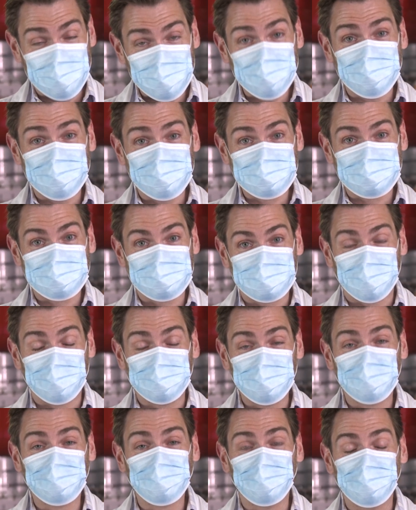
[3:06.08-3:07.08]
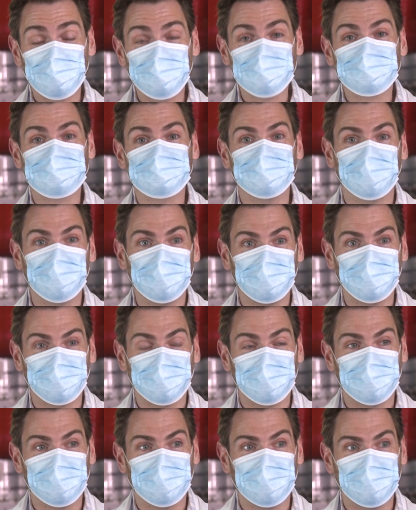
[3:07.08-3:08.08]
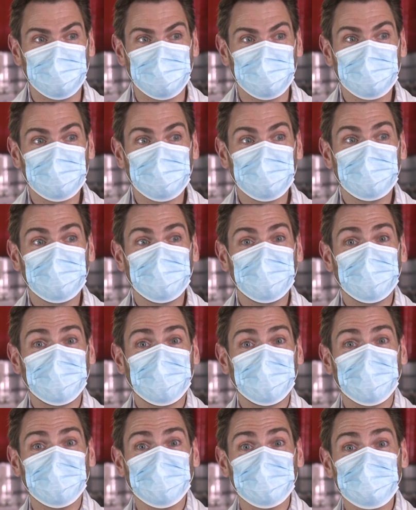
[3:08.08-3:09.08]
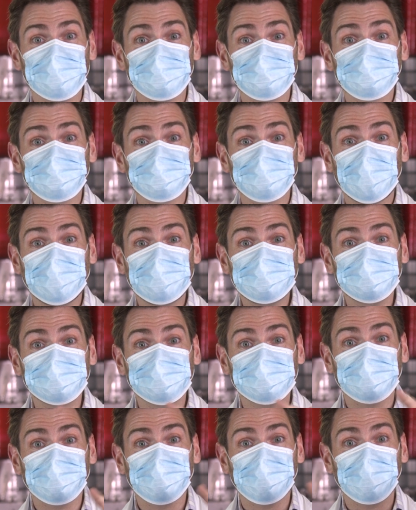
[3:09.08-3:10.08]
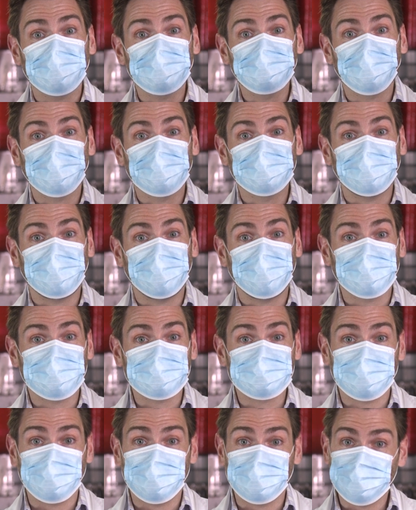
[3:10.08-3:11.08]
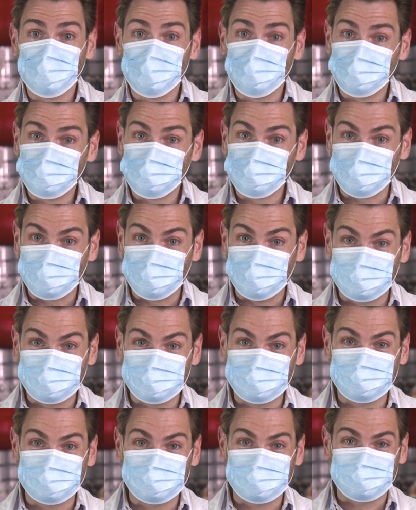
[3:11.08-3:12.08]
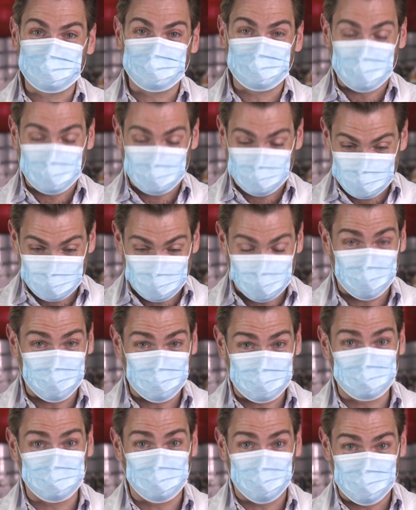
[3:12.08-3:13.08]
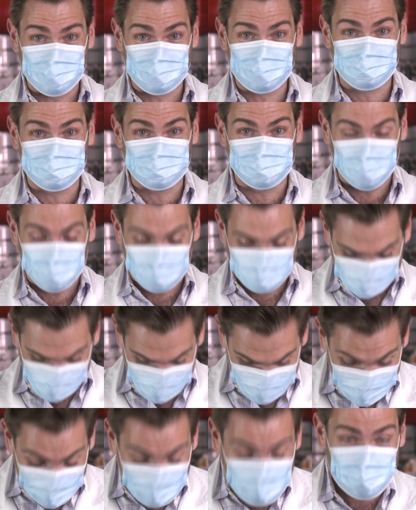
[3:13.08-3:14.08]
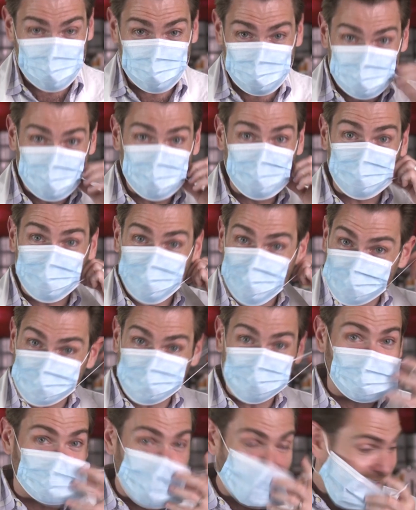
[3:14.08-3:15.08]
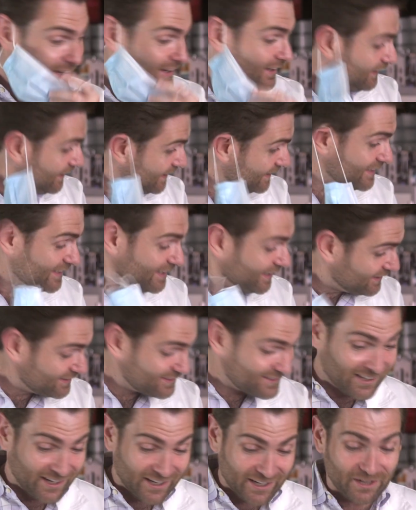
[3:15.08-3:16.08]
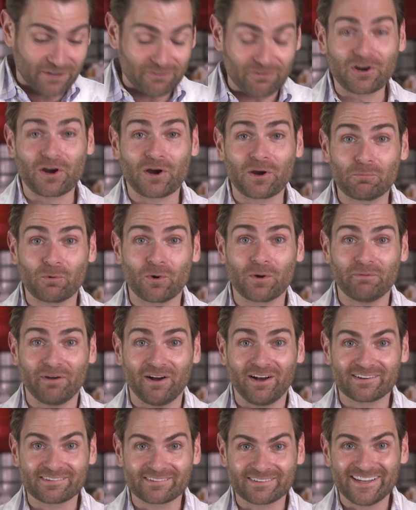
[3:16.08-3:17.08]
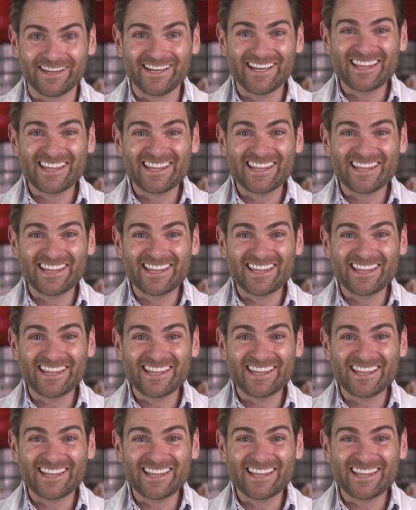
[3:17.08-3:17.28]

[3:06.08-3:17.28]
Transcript: this, I'm gonna call this smell, uh, I traveled in a cardboard box on the ocean because that's what it smells like. It literally smells like the inside of a cardboard box.